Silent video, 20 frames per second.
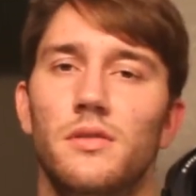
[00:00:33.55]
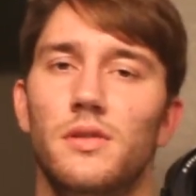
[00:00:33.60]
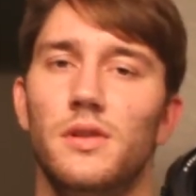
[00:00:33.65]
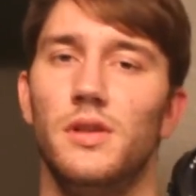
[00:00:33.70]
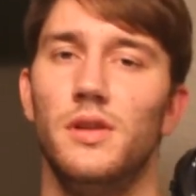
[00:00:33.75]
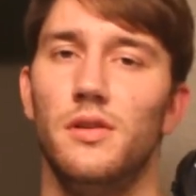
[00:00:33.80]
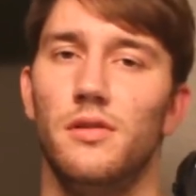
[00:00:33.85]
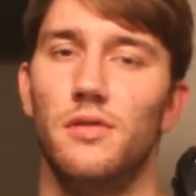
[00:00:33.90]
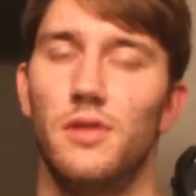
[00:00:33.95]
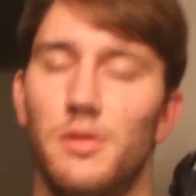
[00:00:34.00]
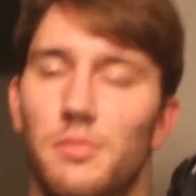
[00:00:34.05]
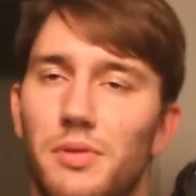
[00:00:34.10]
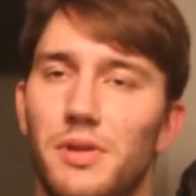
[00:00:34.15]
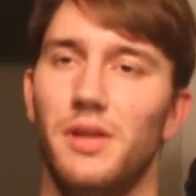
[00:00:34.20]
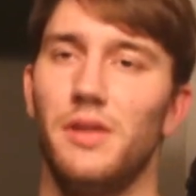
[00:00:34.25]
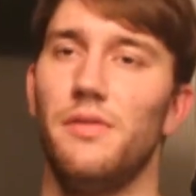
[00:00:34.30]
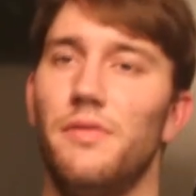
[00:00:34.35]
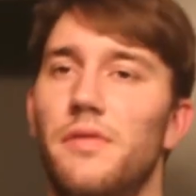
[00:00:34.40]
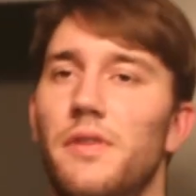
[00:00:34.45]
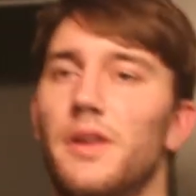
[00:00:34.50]
you know,
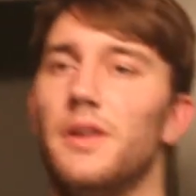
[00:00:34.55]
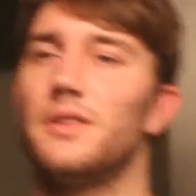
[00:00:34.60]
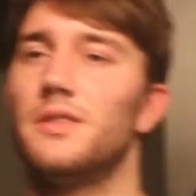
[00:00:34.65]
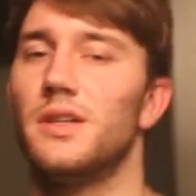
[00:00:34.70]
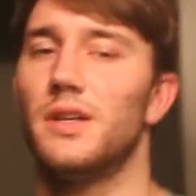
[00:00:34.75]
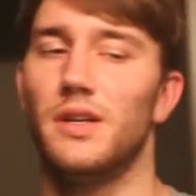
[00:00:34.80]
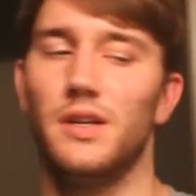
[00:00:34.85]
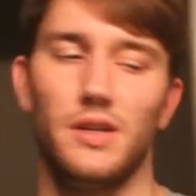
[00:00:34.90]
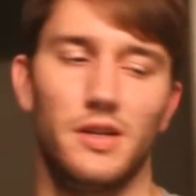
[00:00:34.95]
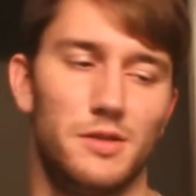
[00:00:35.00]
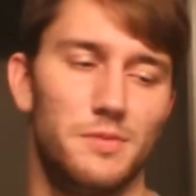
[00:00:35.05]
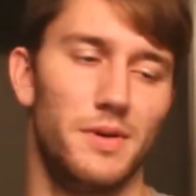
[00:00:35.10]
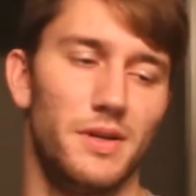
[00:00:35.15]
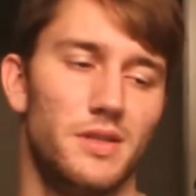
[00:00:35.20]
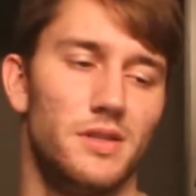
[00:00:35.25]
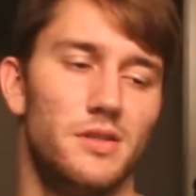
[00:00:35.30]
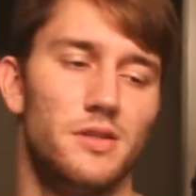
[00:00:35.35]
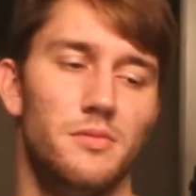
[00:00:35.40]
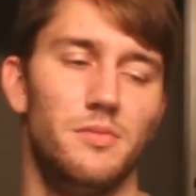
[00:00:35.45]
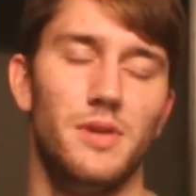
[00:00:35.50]
completely fixed. I didn't expect
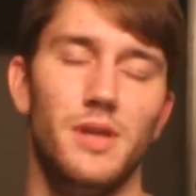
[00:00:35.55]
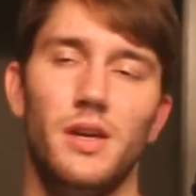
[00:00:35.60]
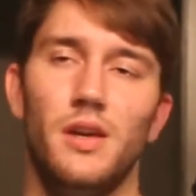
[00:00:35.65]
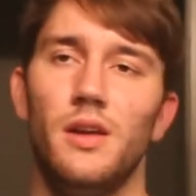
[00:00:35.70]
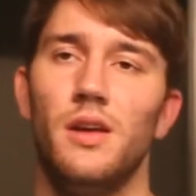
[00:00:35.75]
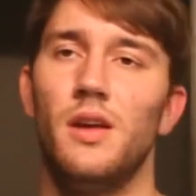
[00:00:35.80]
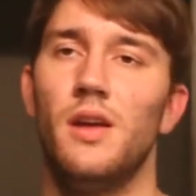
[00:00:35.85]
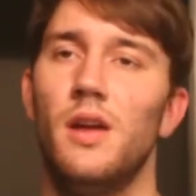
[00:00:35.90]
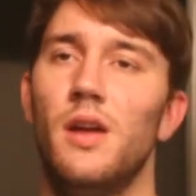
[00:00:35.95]
it to be.